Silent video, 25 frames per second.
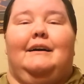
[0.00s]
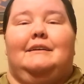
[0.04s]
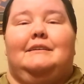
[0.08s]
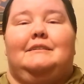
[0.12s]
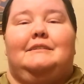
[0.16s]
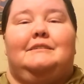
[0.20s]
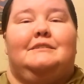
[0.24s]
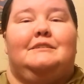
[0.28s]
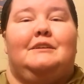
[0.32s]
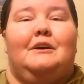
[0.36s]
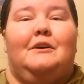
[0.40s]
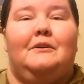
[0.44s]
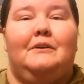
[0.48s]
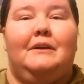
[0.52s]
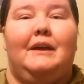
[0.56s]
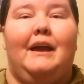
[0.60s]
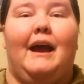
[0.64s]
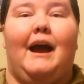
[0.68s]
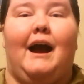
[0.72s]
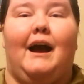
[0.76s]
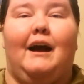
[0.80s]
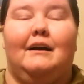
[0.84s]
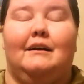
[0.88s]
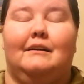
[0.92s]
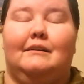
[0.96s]
So
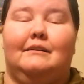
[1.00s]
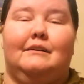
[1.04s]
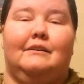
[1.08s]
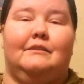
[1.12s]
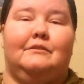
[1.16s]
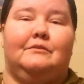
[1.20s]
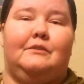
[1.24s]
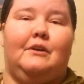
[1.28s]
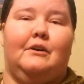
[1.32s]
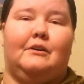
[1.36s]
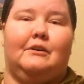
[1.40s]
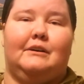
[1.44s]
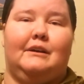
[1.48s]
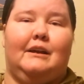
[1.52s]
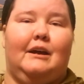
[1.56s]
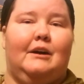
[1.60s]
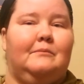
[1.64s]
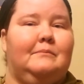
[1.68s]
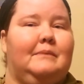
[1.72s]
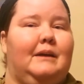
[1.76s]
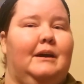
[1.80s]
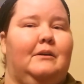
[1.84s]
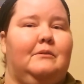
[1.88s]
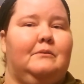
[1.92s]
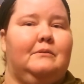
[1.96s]
yeah, if y'all can
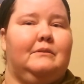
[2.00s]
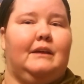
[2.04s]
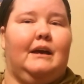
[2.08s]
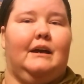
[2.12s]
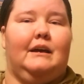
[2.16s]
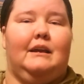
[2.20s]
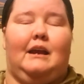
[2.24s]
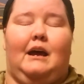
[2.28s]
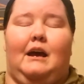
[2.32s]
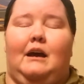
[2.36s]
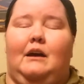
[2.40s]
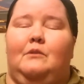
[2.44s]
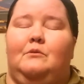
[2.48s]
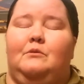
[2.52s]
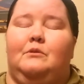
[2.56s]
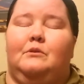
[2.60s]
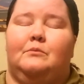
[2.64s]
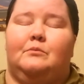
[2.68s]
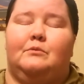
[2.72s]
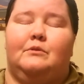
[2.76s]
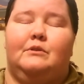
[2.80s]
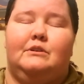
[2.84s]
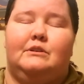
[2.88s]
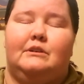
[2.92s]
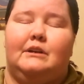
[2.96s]
help me out with that, I would
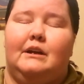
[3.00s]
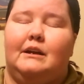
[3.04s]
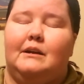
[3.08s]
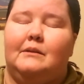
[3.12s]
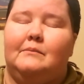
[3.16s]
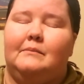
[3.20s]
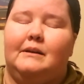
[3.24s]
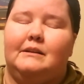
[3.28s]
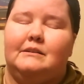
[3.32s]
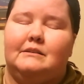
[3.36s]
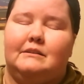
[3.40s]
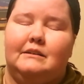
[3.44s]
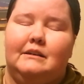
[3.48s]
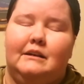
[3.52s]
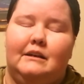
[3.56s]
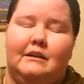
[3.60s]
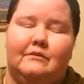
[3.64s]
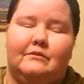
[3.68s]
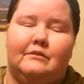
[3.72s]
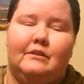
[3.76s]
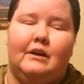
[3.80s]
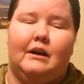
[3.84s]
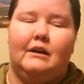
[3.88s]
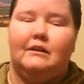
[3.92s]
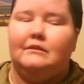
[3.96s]
appreciate it immensely.
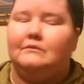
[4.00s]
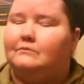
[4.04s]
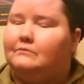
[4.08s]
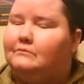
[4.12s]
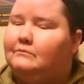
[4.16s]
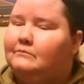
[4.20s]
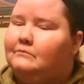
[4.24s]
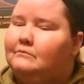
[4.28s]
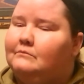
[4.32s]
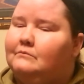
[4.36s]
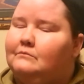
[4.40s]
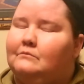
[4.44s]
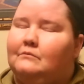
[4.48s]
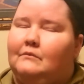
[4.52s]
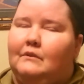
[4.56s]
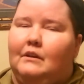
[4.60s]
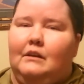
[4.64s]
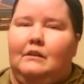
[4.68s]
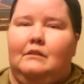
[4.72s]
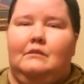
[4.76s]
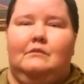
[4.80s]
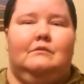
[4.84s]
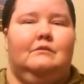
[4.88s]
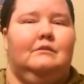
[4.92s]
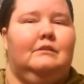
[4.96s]
If not,
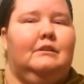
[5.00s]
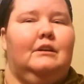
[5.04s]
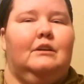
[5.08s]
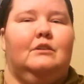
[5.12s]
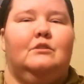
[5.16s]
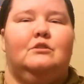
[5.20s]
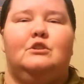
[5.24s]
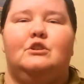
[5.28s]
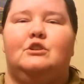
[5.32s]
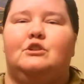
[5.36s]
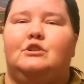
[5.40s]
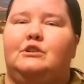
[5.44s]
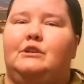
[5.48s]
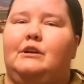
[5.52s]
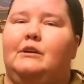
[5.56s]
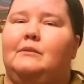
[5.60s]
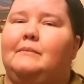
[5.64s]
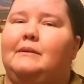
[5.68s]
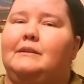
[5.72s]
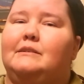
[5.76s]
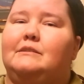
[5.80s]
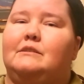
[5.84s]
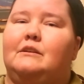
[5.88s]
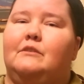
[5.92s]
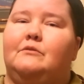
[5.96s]
you know, just share
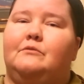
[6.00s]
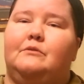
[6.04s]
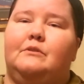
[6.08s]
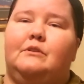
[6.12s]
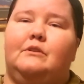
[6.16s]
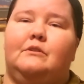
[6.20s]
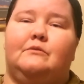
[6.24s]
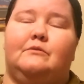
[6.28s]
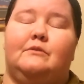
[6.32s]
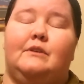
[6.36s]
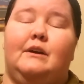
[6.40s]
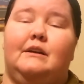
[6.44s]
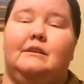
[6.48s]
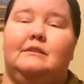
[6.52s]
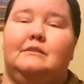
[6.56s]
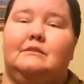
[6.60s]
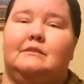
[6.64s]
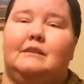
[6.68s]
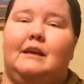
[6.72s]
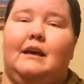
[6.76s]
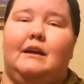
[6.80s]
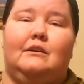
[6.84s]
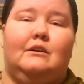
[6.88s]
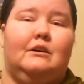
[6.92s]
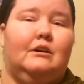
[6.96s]
my stuff with your friends.
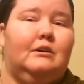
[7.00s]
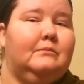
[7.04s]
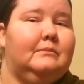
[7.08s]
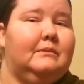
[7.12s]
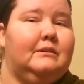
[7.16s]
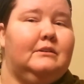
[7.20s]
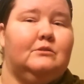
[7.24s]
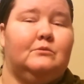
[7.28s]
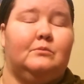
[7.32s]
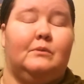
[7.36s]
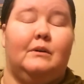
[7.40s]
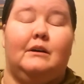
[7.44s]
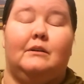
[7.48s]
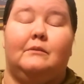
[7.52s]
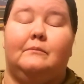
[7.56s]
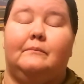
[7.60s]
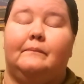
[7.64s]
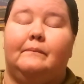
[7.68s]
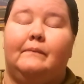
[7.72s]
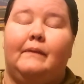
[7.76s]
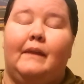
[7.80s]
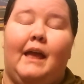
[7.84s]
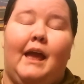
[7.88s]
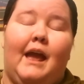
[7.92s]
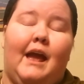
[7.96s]
That'll help me as well.
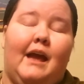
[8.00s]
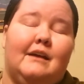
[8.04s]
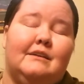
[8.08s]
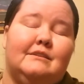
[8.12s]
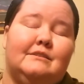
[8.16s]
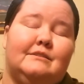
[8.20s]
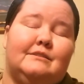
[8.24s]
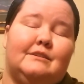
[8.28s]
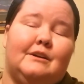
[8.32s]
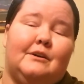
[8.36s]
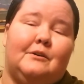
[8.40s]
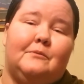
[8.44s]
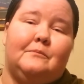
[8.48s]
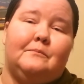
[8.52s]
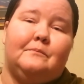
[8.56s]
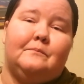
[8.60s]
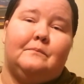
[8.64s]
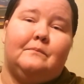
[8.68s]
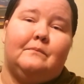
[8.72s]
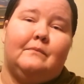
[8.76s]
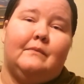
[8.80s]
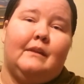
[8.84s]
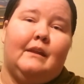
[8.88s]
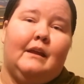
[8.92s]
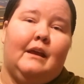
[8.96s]
So,
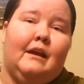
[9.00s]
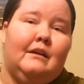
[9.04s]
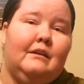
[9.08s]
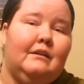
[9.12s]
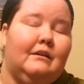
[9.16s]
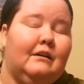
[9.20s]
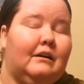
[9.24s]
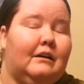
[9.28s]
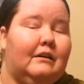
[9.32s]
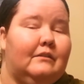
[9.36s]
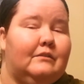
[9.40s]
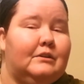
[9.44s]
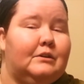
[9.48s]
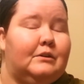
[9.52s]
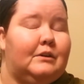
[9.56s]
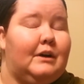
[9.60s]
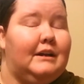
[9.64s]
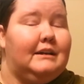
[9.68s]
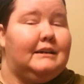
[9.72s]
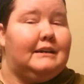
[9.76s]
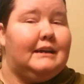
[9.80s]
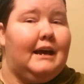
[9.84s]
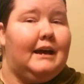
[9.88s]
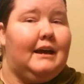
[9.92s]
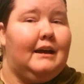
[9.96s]
y'all have a
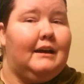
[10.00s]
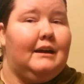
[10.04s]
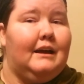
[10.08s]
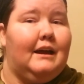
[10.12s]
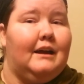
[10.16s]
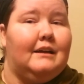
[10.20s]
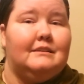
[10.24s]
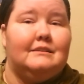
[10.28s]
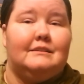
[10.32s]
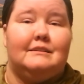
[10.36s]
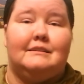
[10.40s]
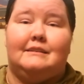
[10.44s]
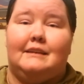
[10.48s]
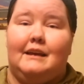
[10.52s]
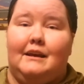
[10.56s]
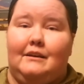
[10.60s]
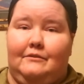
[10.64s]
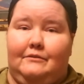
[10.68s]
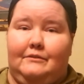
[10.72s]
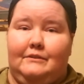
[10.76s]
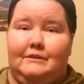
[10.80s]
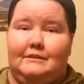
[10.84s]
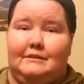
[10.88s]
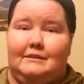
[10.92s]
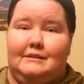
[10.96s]
great day and stay
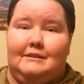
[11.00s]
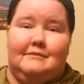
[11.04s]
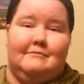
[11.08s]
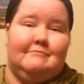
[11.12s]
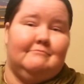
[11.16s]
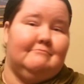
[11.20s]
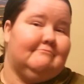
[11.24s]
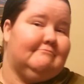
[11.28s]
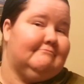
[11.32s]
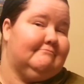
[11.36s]
fizzy.